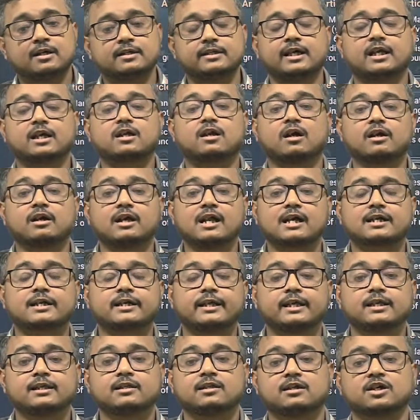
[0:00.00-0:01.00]
they are
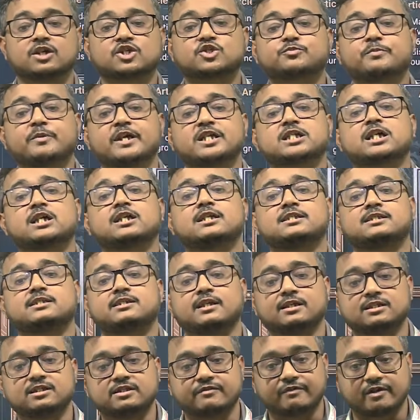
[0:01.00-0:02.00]
conducting the special
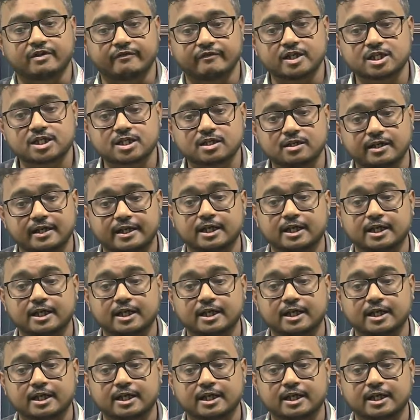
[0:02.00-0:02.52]
intensive revision,